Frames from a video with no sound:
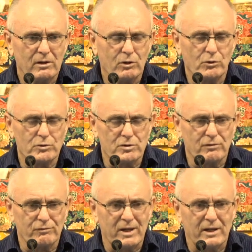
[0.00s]
cause and
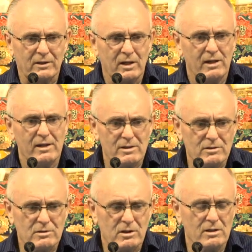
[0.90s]
effect
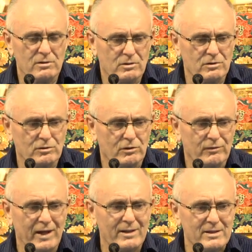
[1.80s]
is to sort of
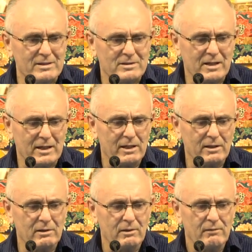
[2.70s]

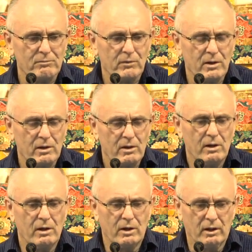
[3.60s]
understand
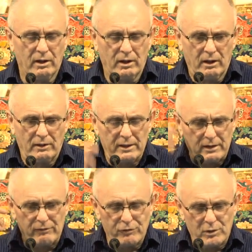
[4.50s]
that
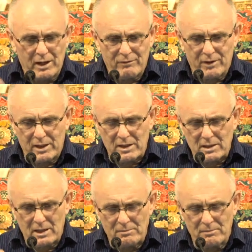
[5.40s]
if you have
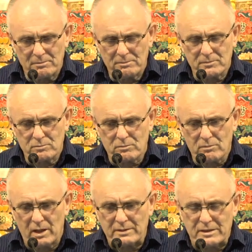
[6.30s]

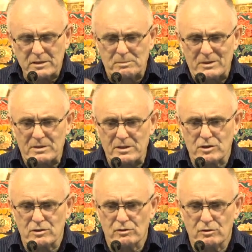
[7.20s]
a
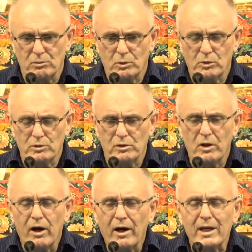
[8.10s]
disposition towards
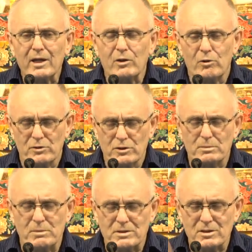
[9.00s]
lying, or a
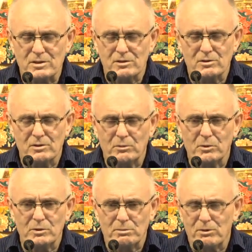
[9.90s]
disposition
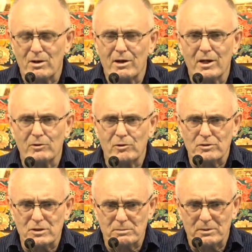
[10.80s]
towards pride, or a
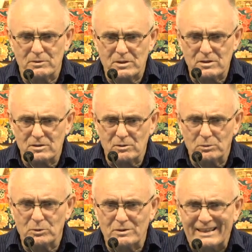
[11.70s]
disposition
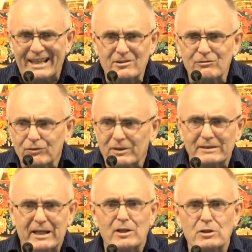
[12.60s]
towards lustful
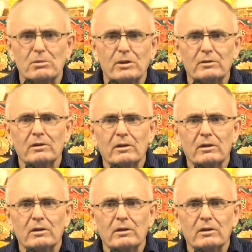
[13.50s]
attachment,